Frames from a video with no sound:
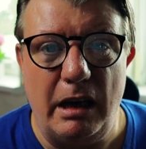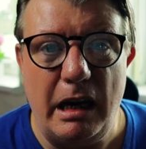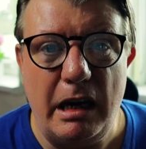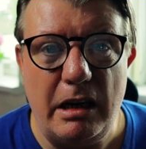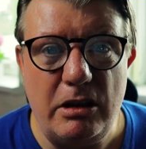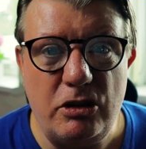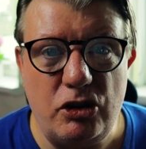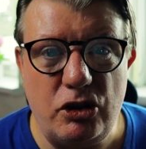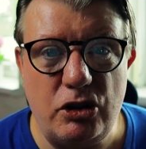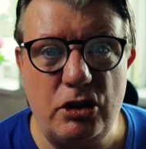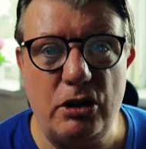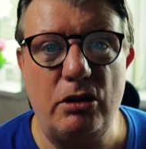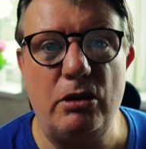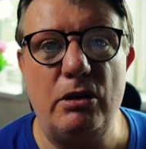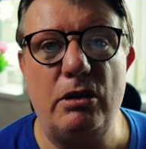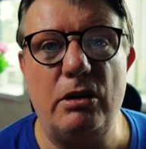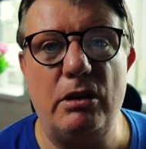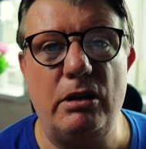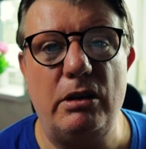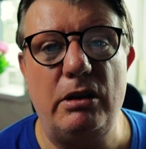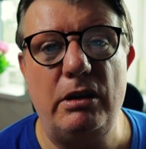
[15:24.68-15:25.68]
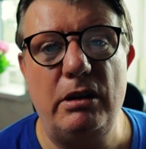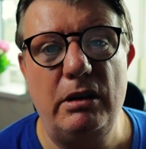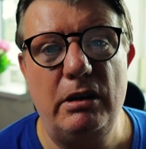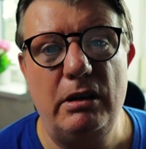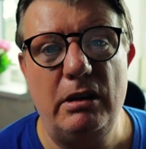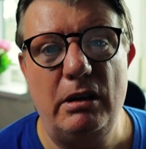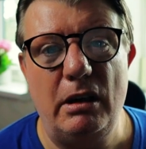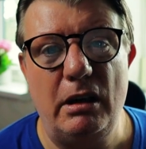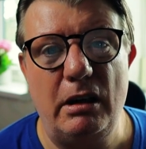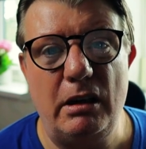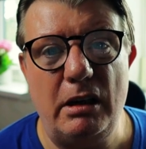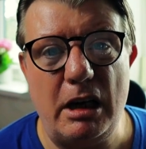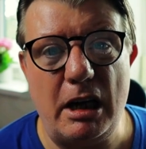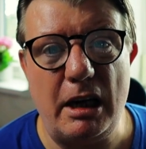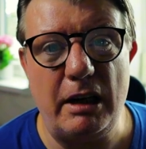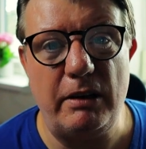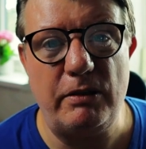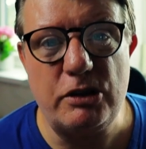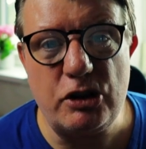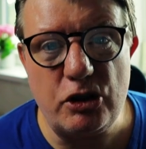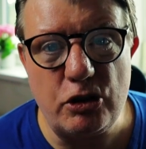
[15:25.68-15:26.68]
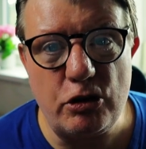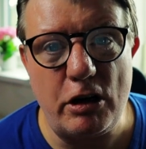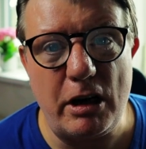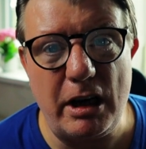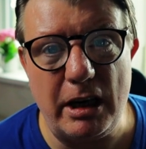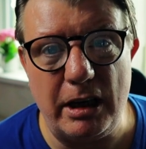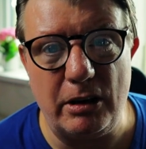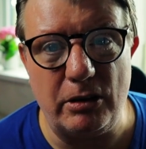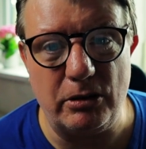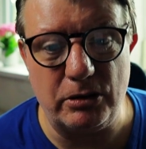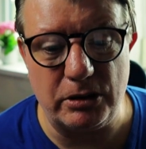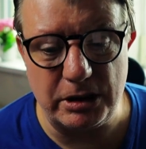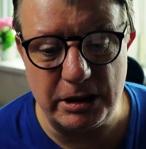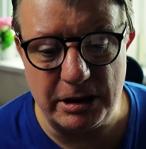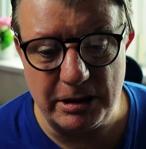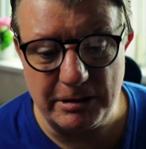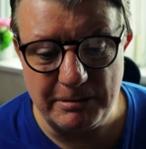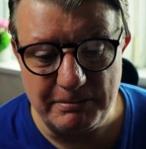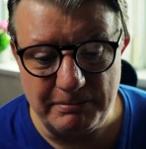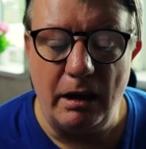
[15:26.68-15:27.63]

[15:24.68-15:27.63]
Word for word: endure life's trials.